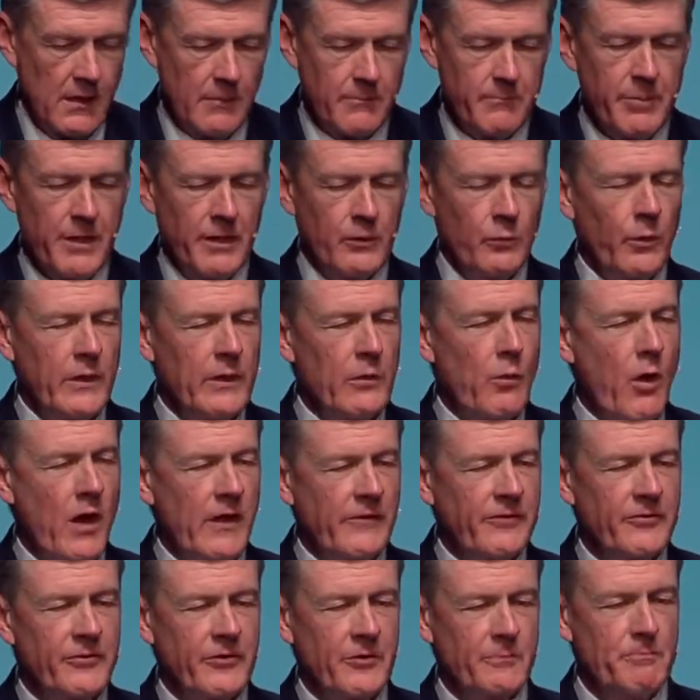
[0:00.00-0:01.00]
But we
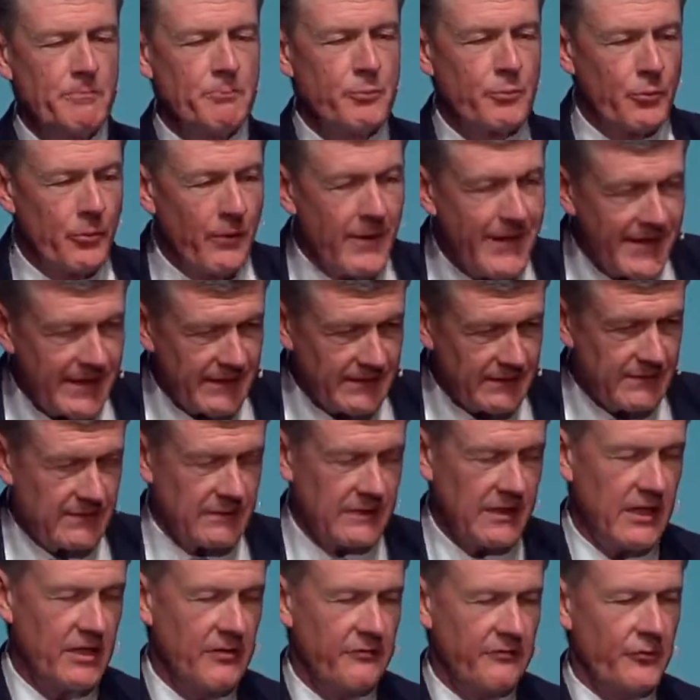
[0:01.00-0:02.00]
want the
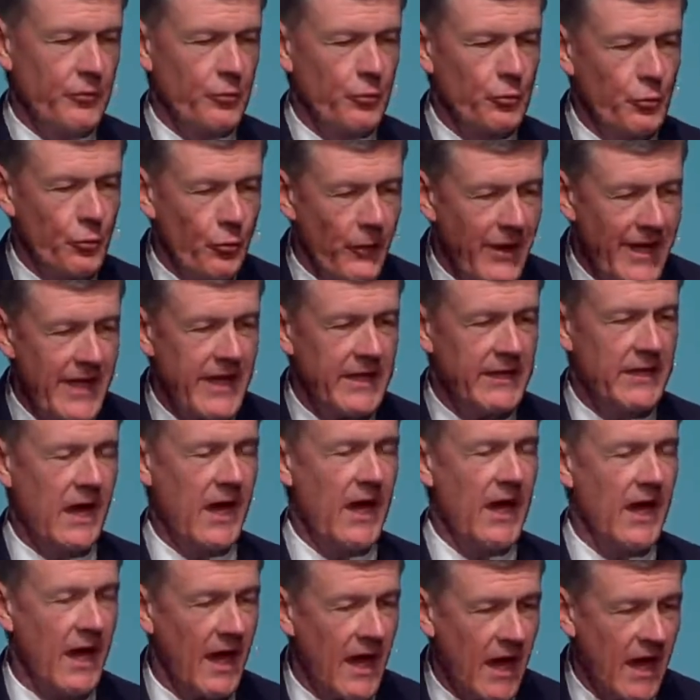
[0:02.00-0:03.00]
breadth of
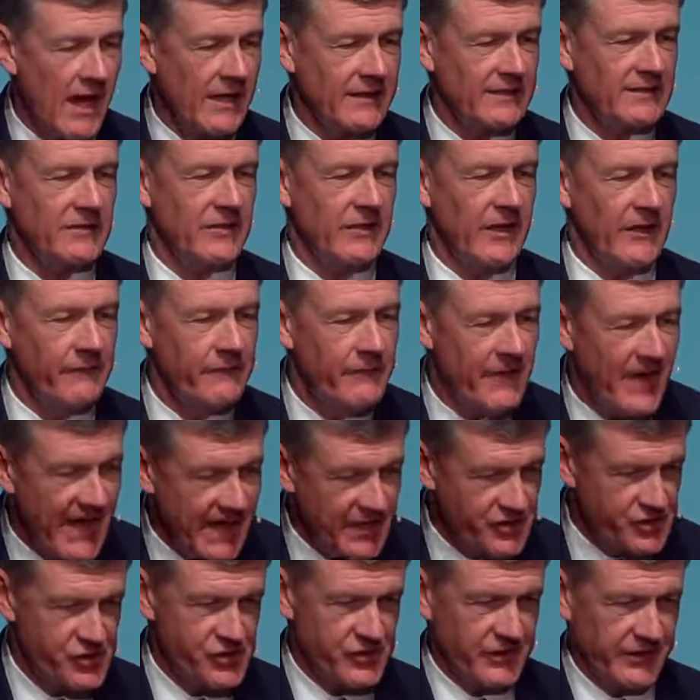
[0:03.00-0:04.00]
red-hot
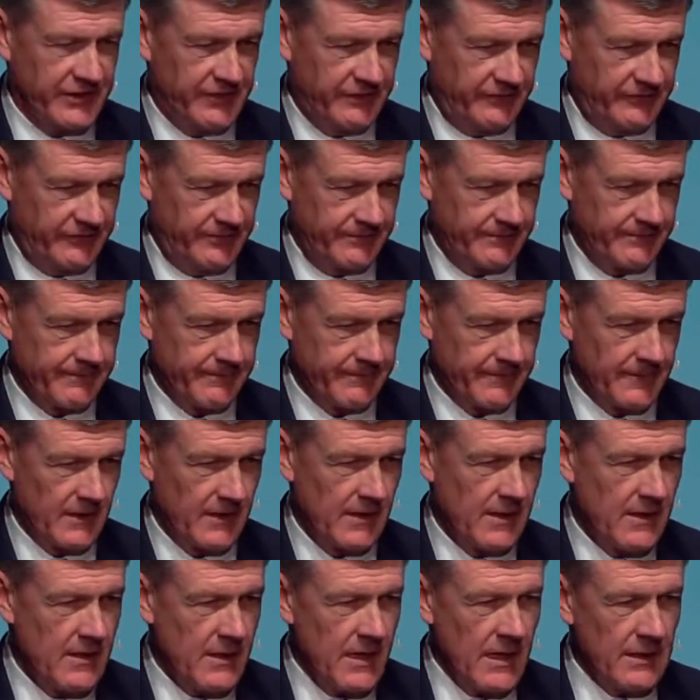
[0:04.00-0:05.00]
evangelism
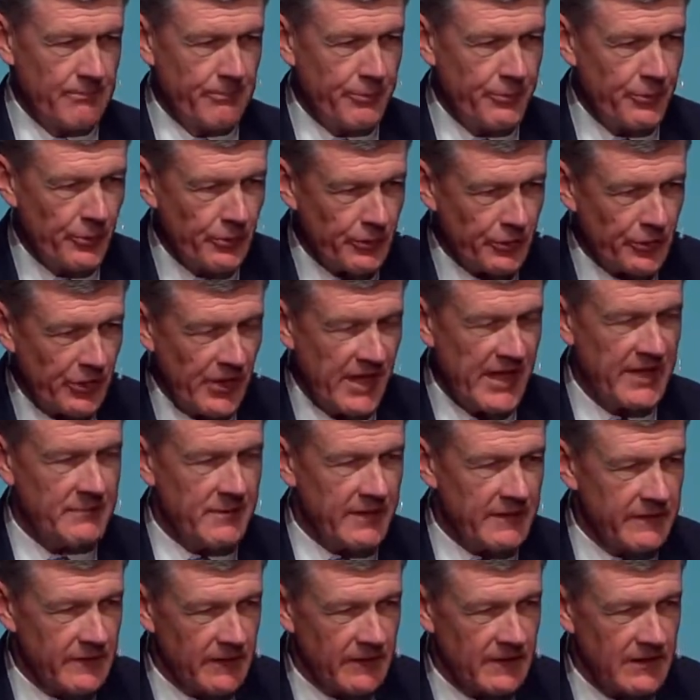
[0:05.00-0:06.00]
and
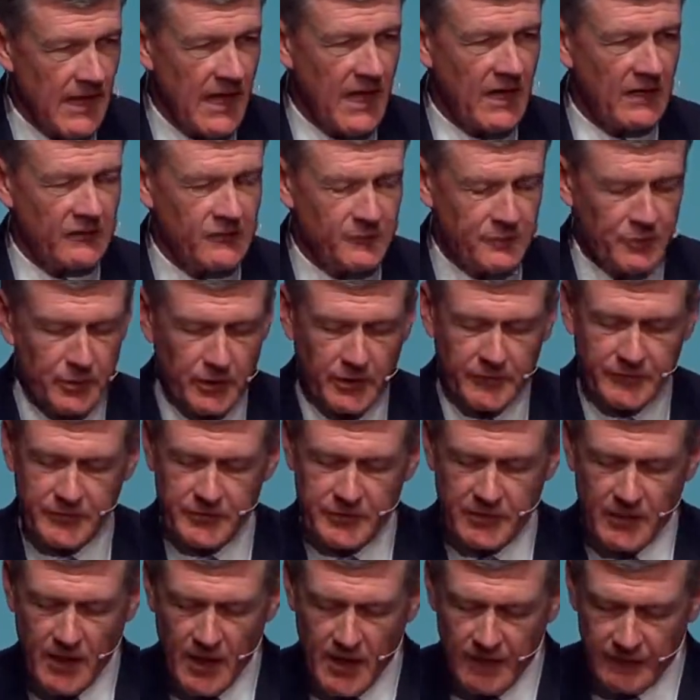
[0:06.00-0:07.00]
proclaiming the gospel of
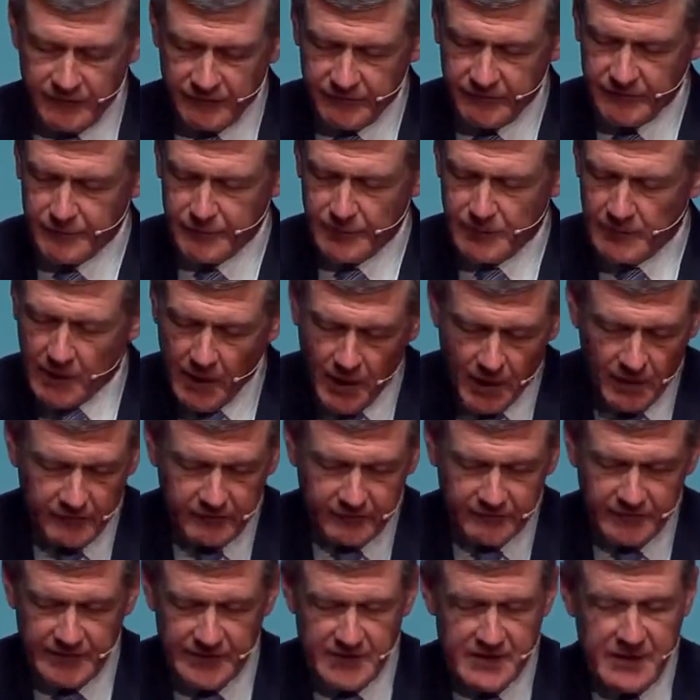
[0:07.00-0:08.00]
Christ to a
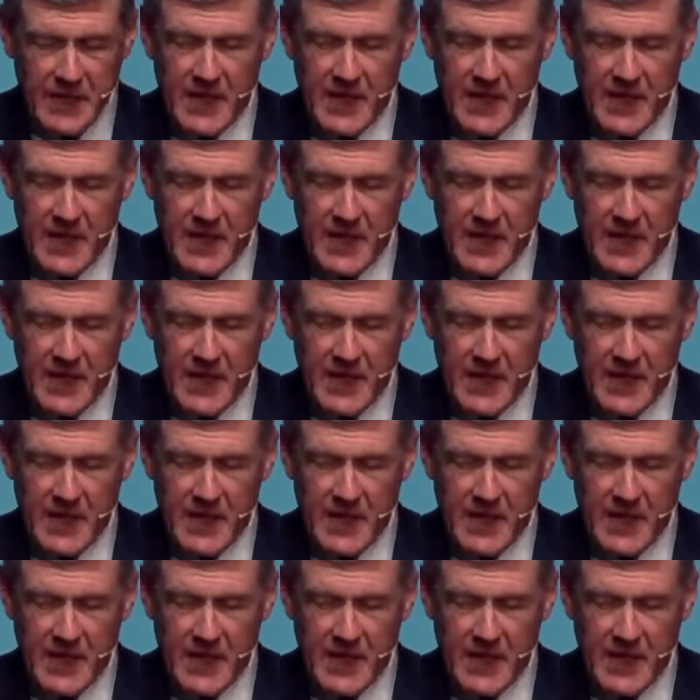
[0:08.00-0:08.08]
lost and